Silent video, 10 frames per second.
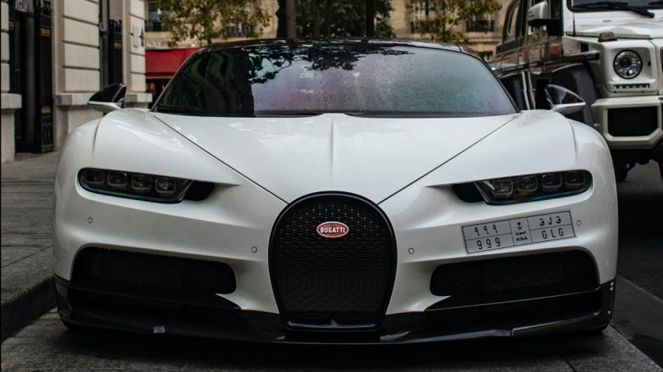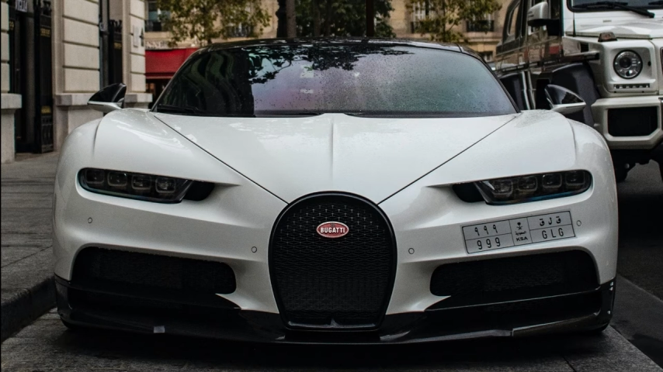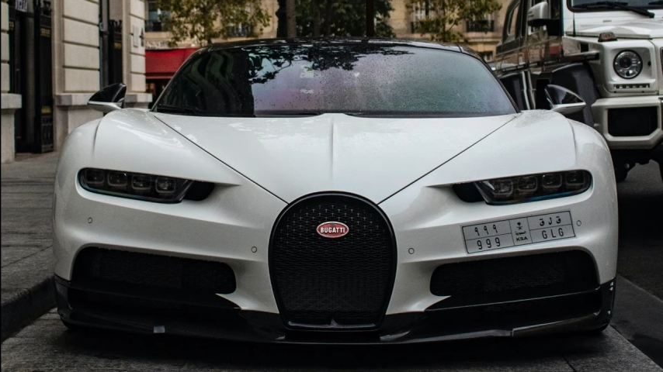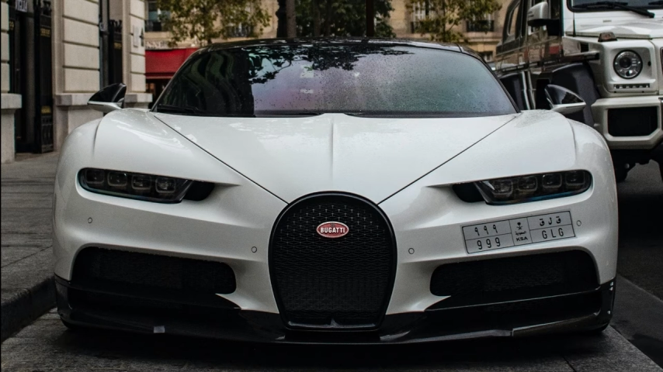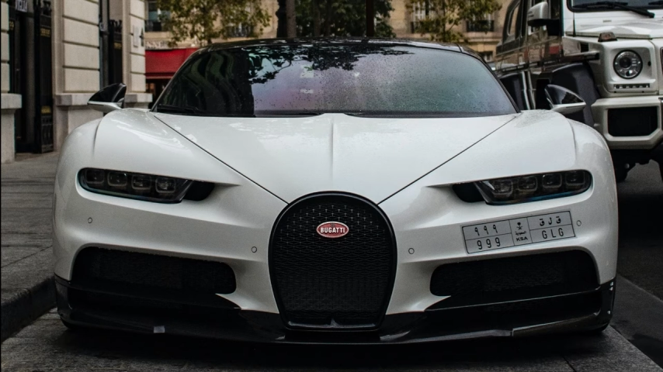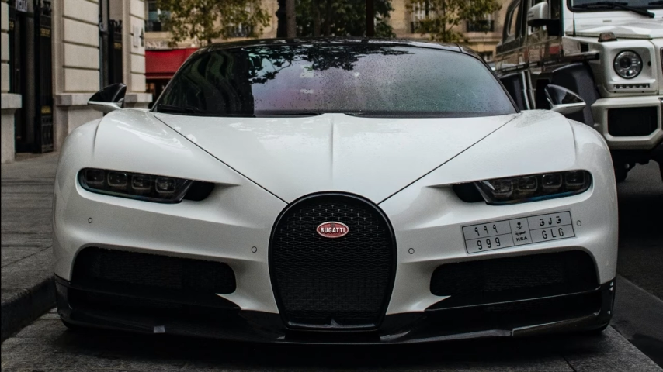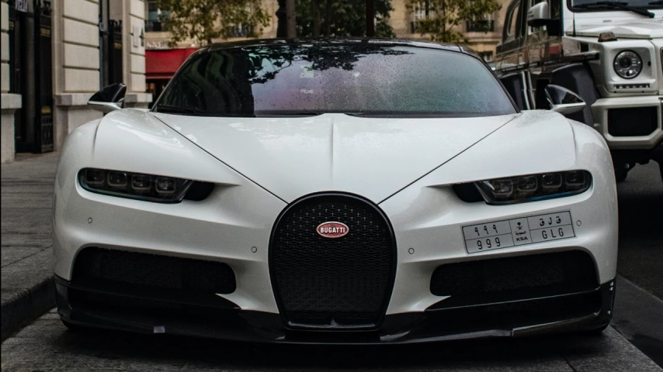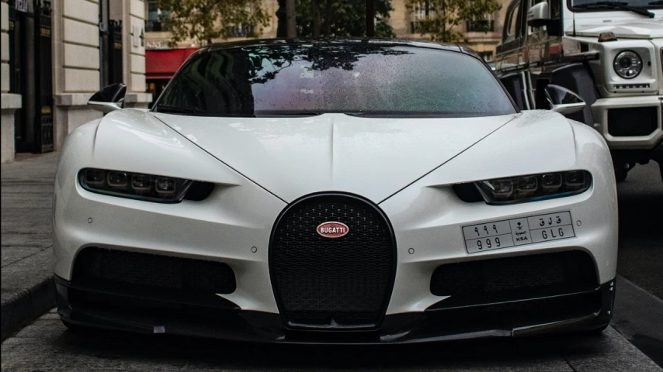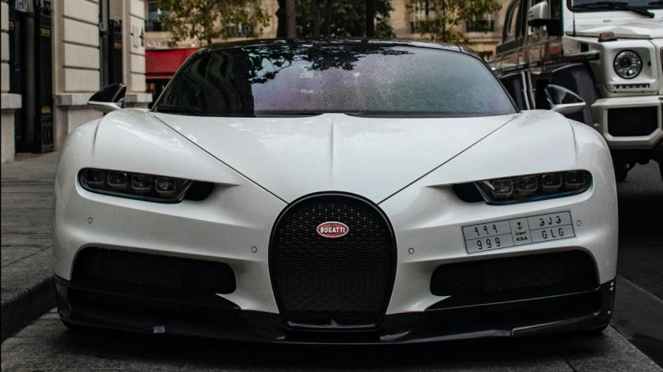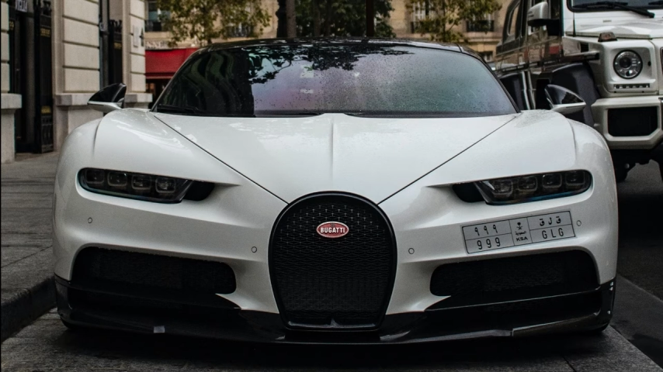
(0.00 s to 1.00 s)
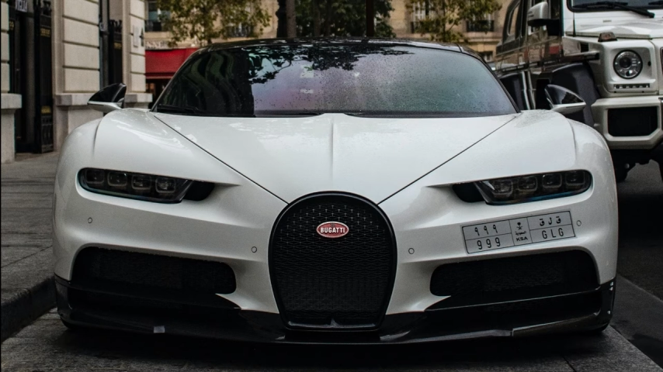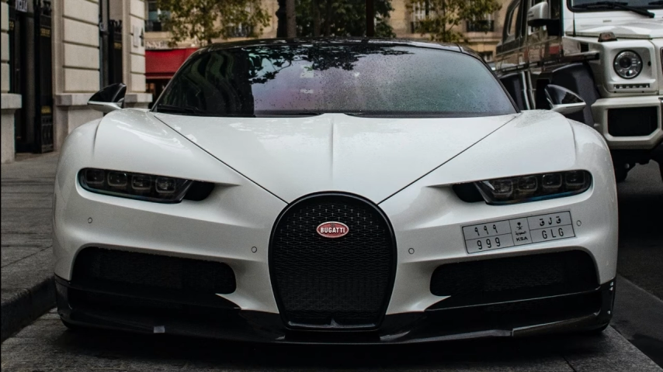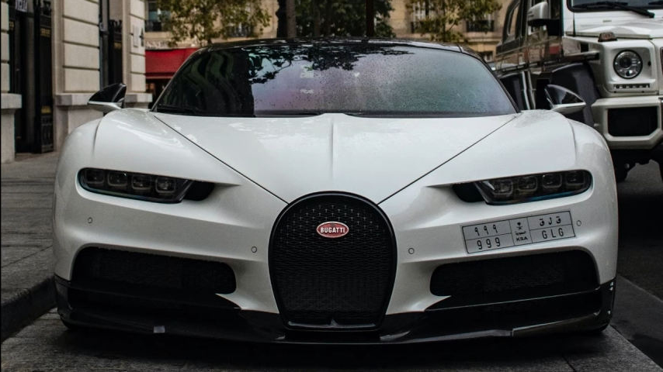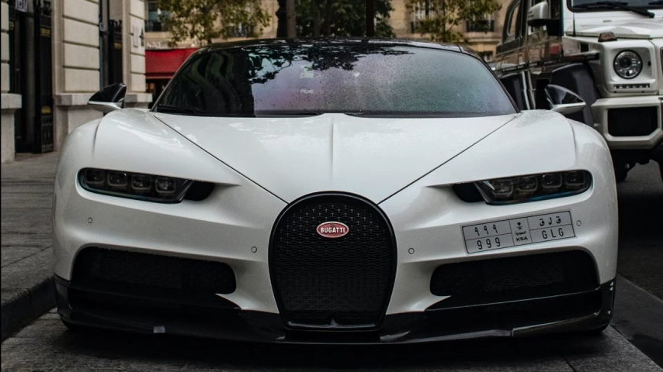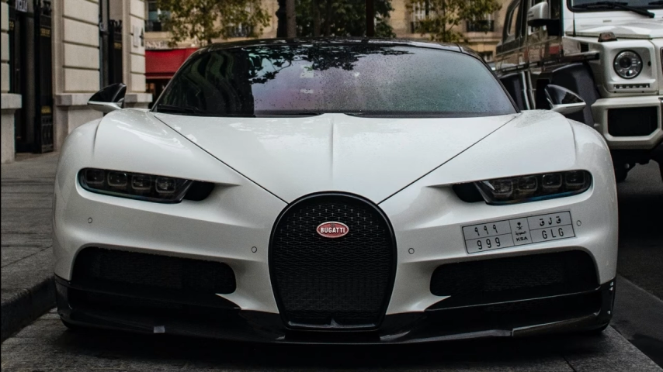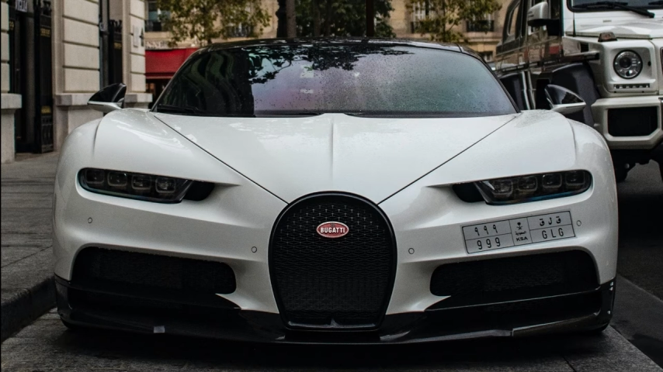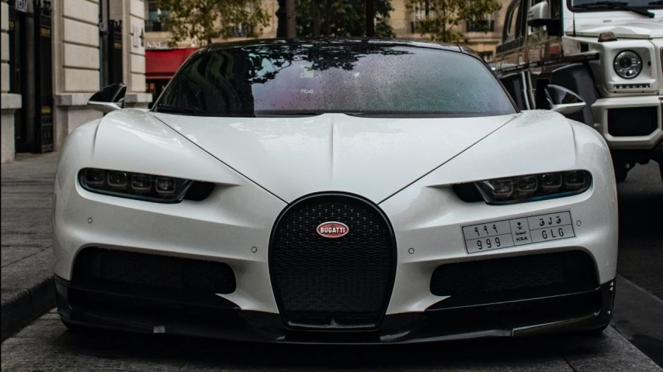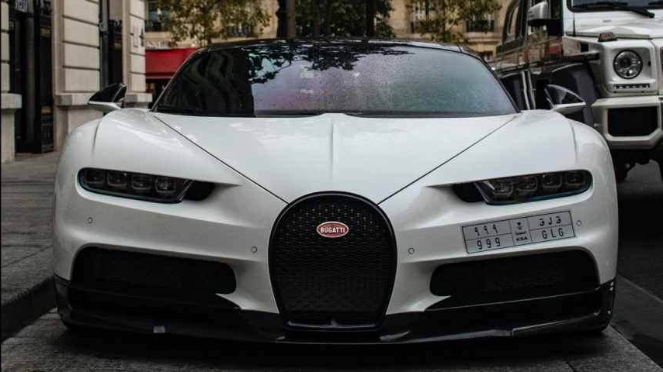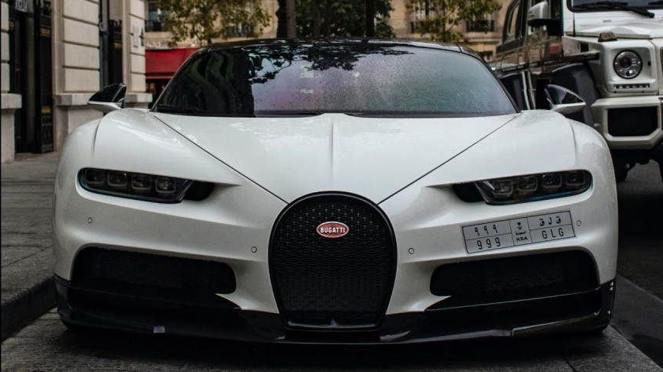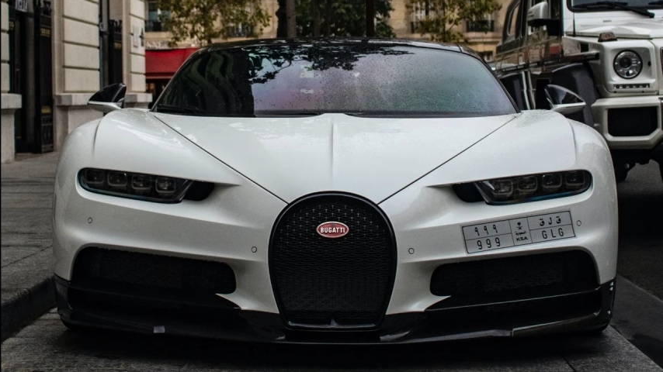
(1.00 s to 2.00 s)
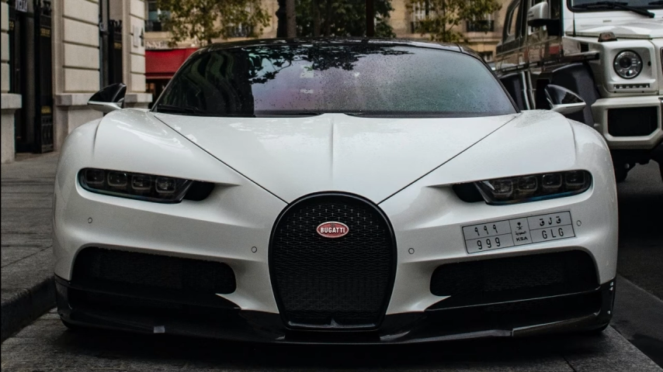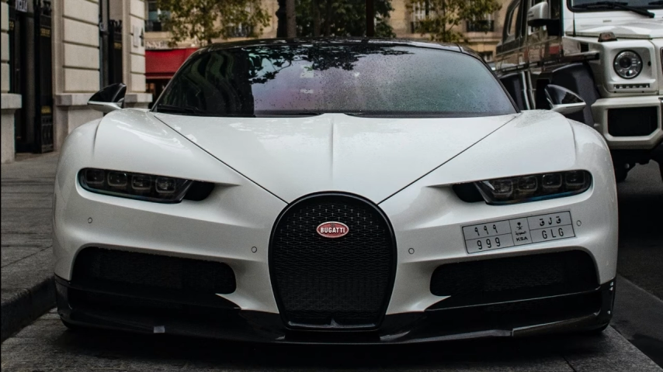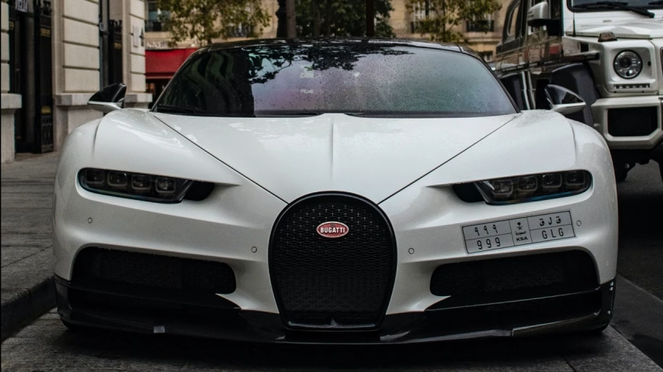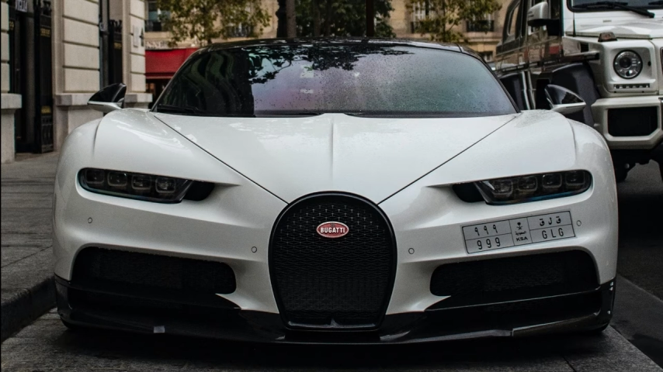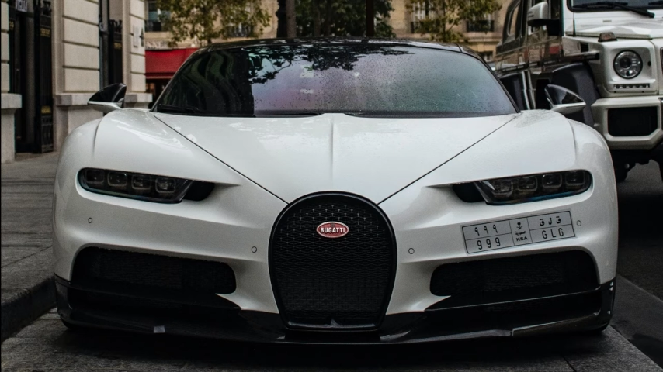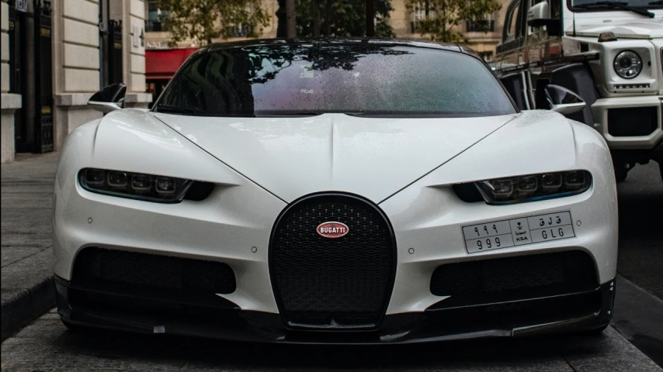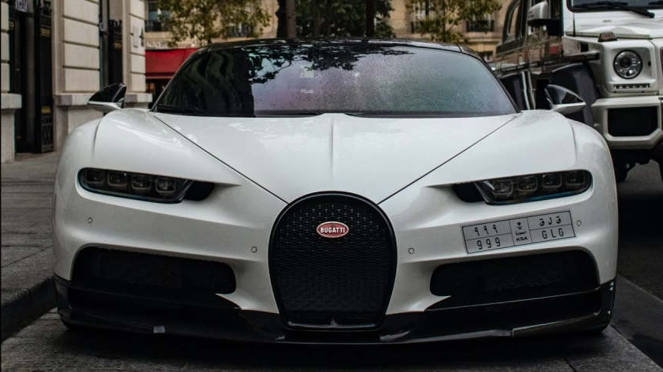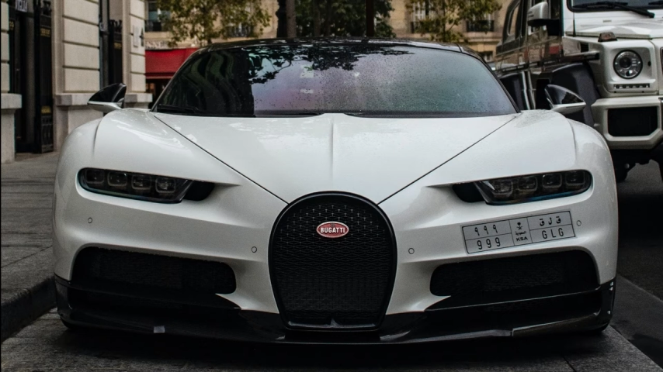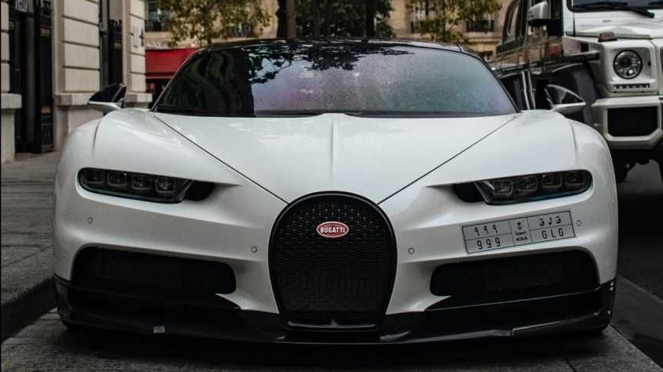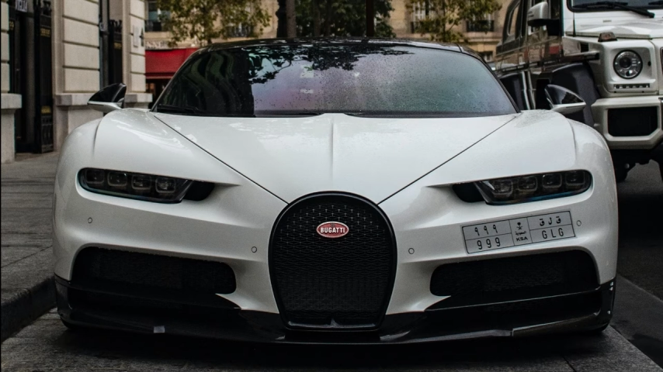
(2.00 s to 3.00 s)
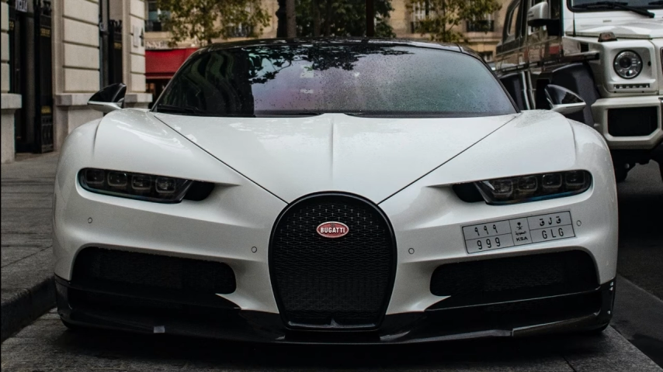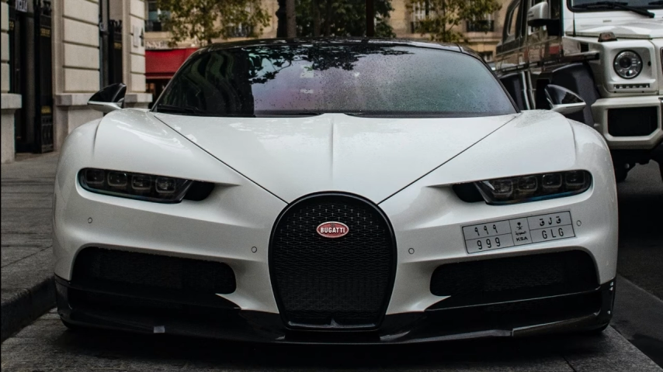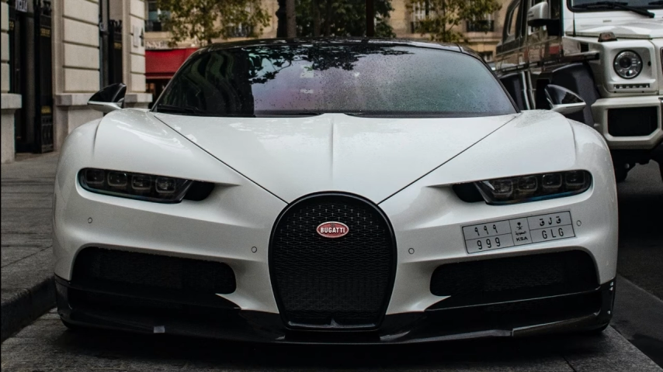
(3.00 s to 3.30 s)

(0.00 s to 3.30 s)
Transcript: No face is visible, so there are no lips to read.